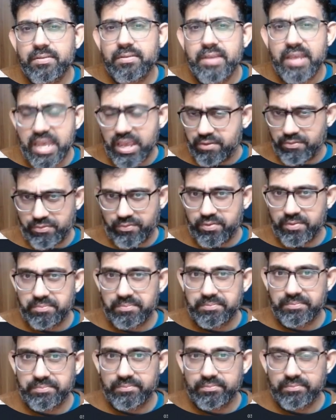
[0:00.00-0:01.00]
if.
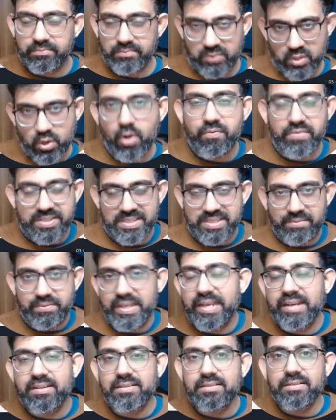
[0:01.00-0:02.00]
Obviously, we
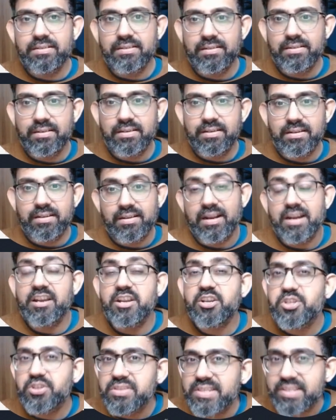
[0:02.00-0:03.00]
need a
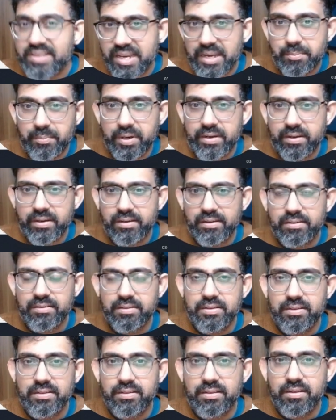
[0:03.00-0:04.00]
conditional statement.
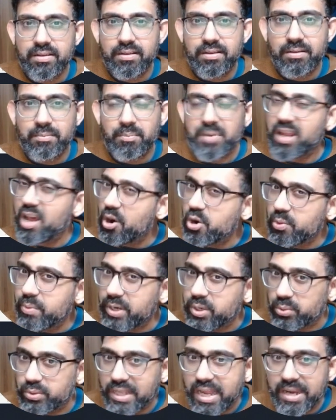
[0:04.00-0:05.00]
But how do we
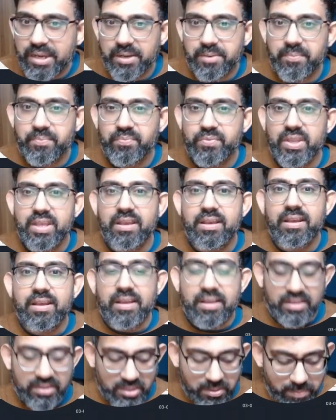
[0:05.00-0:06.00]
do that?
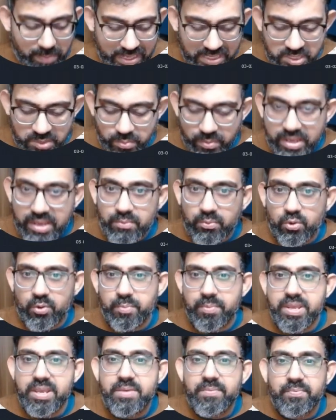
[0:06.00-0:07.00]
The best way would
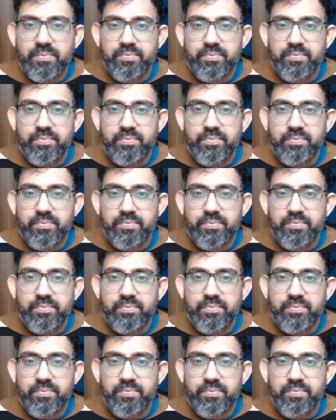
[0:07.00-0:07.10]
be